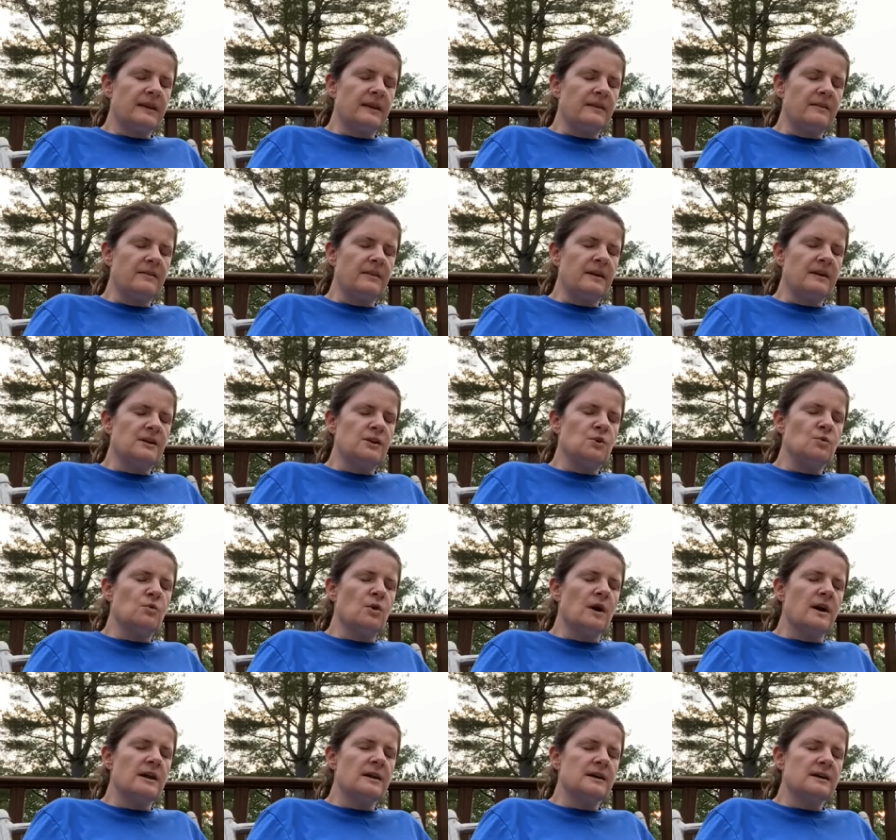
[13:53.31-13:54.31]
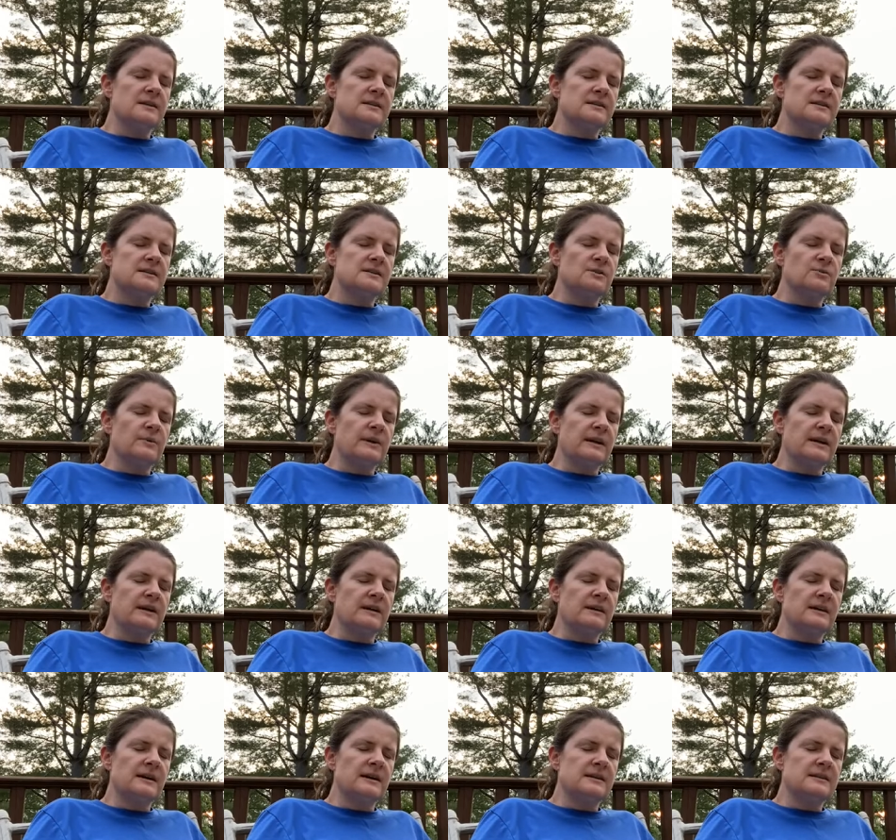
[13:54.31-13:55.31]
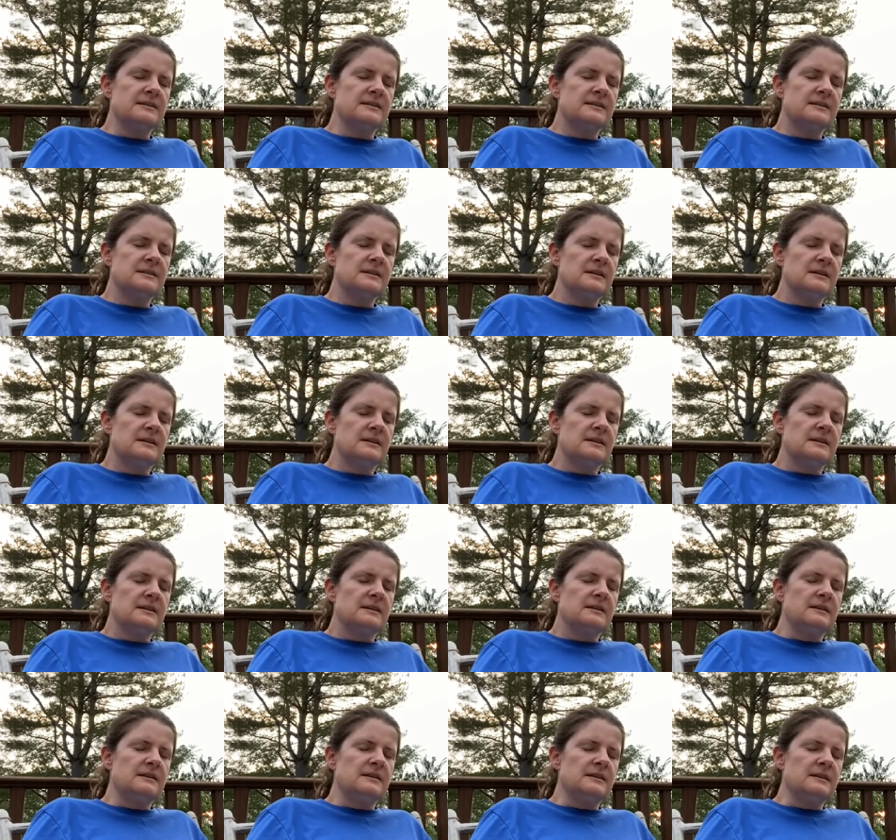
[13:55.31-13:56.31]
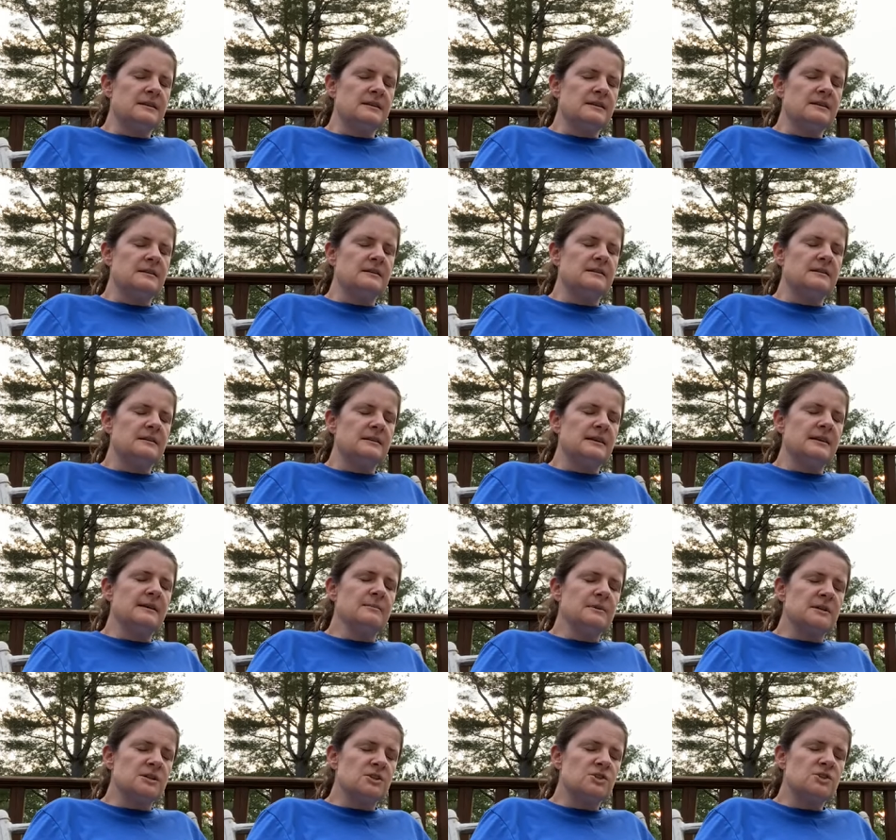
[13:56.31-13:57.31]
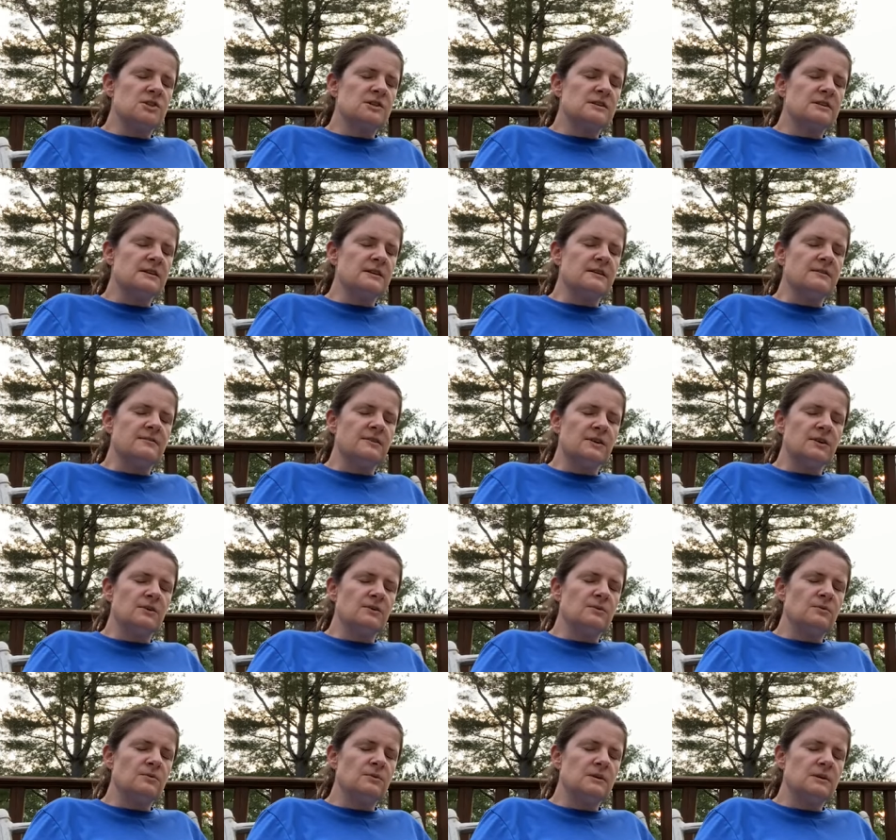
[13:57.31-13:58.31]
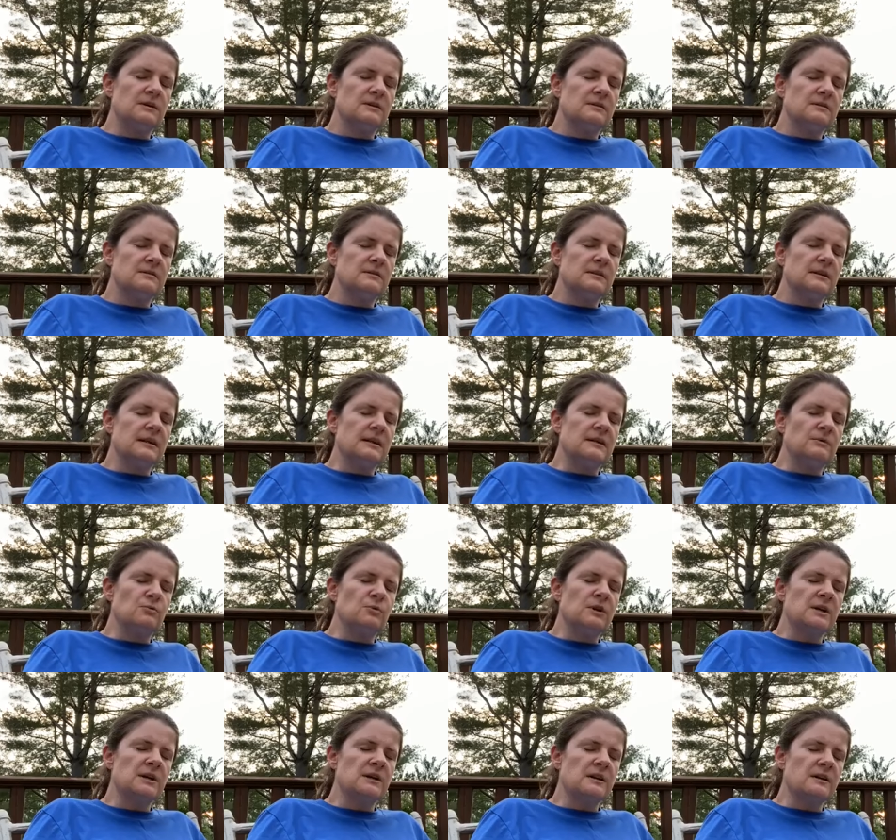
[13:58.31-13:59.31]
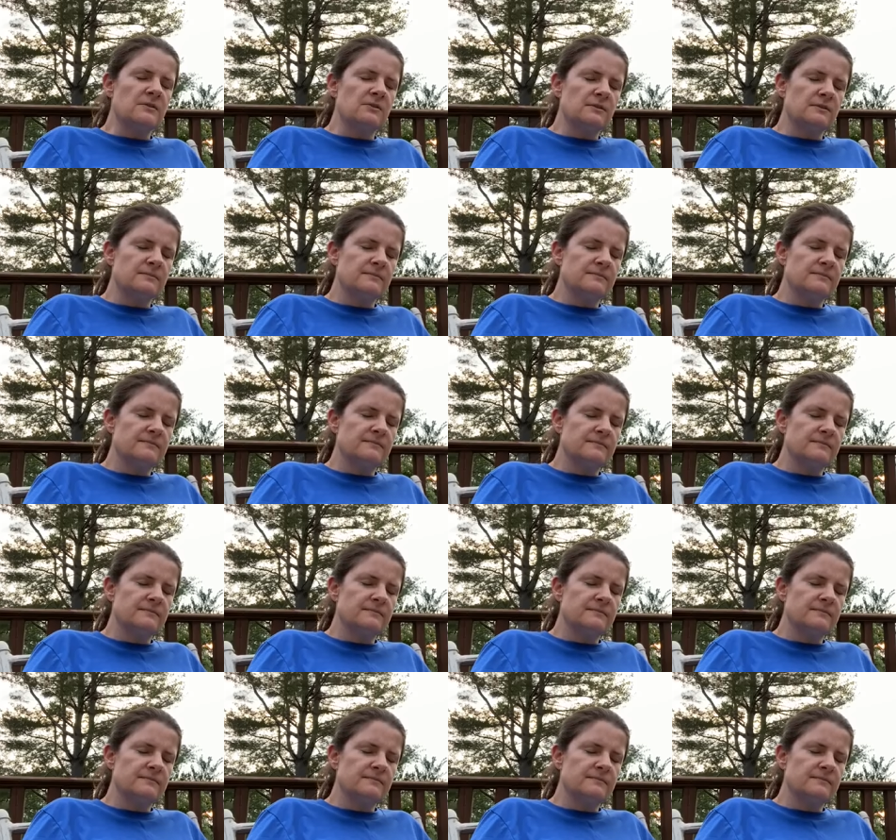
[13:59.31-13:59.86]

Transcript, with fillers: and that you want us to recognize the image of you in one another.